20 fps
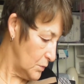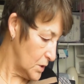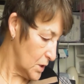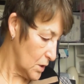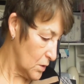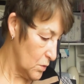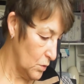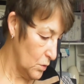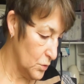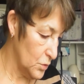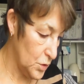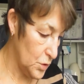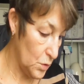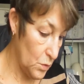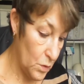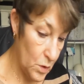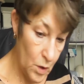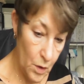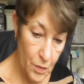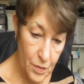decor, so
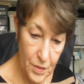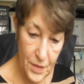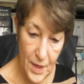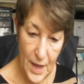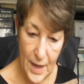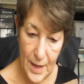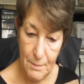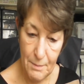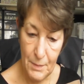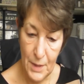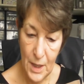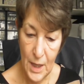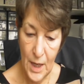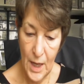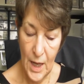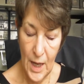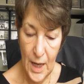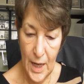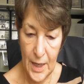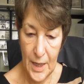I've got them.
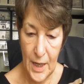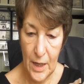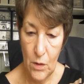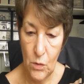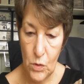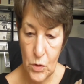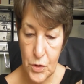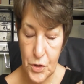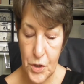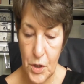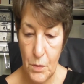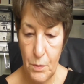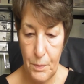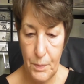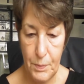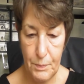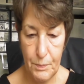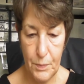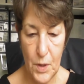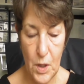And I also
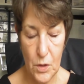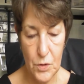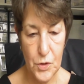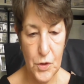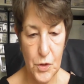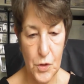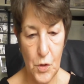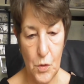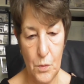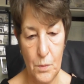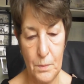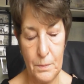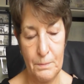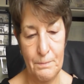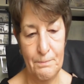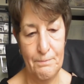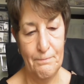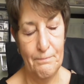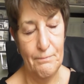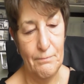got
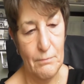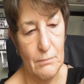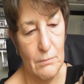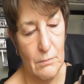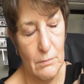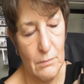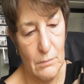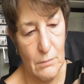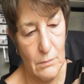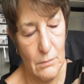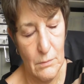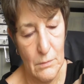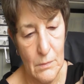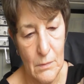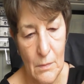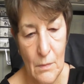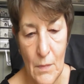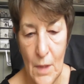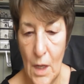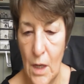
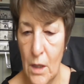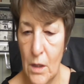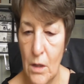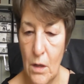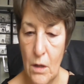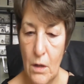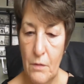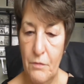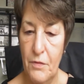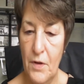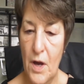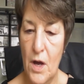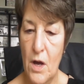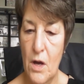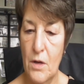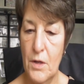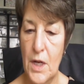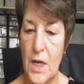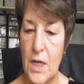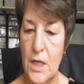some, I got a
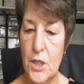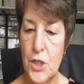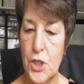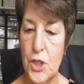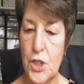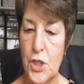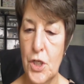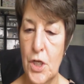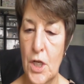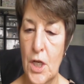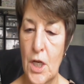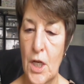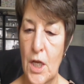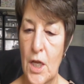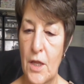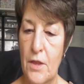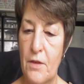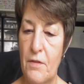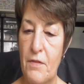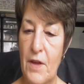varnish,
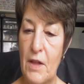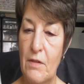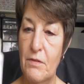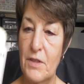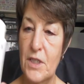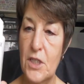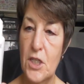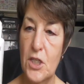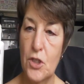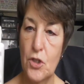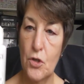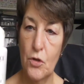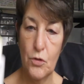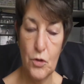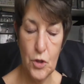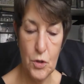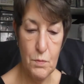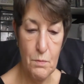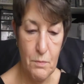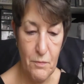the Velvety
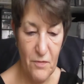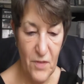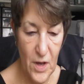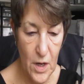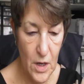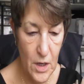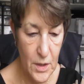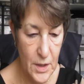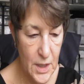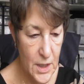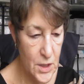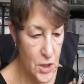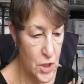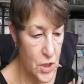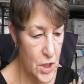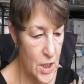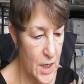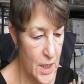Touch varnish.